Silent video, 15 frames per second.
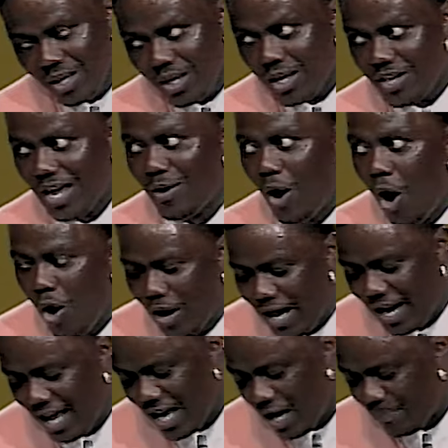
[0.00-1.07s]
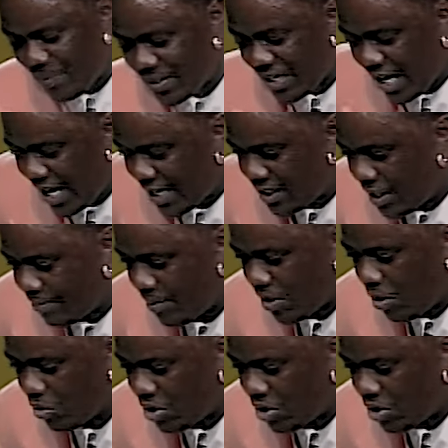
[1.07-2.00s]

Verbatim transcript: And they all gotta help his ass up to go